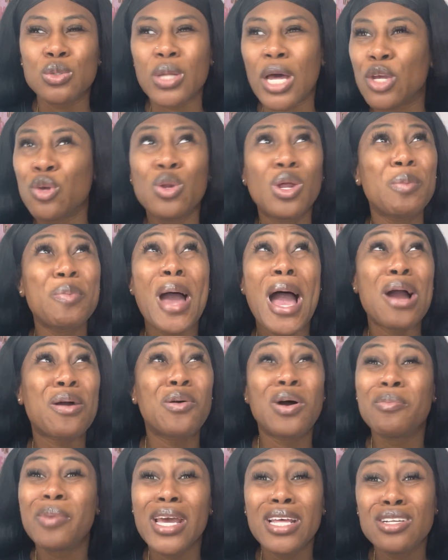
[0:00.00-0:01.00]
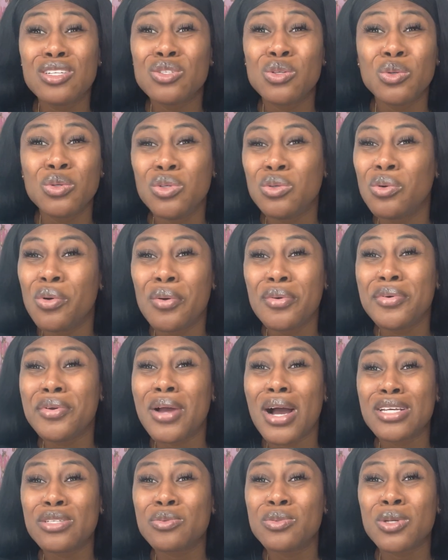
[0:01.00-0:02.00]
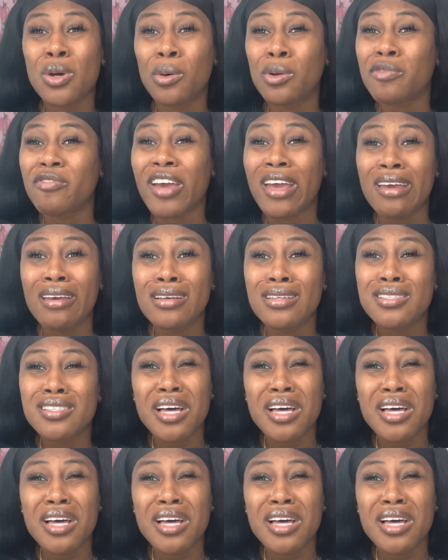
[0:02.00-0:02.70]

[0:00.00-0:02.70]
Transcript: Like, you didn't pack one bathing suit, you know you guys was going to Vegas.